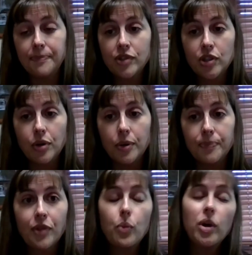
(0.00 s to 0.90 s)

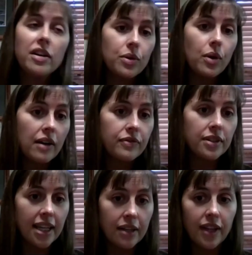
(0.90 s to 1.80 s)
So we also offer
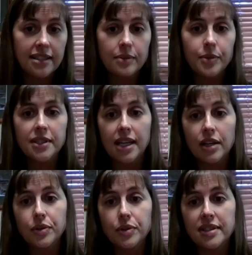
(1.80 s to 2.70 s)
like flexible
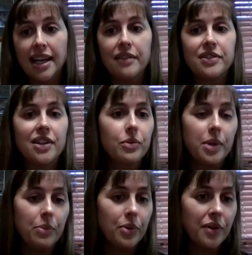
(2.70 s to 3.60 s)
schedules and have several
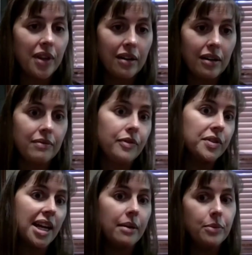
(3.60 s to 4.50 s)
people that are
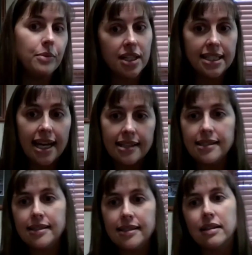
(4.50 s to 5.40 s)
full-time during tax
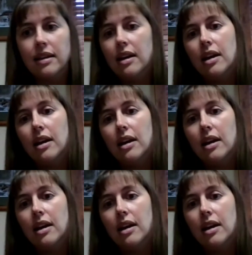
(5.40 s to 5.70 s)
season,